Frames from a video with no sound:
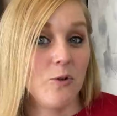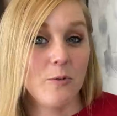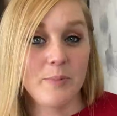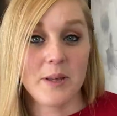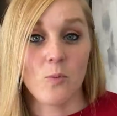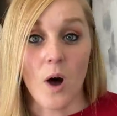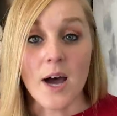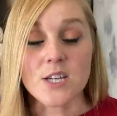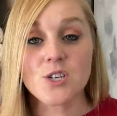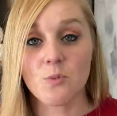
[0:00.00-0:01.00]
will be
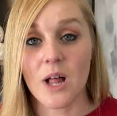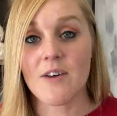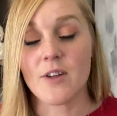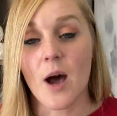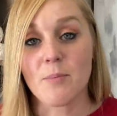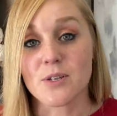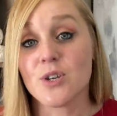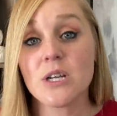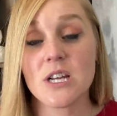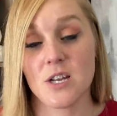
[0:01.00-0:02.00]
washed, will have an
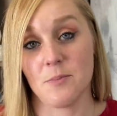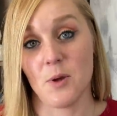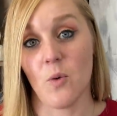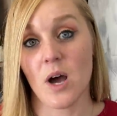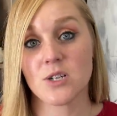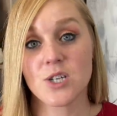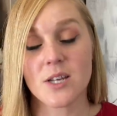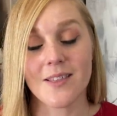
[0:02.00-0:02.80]
opportunity to be washed.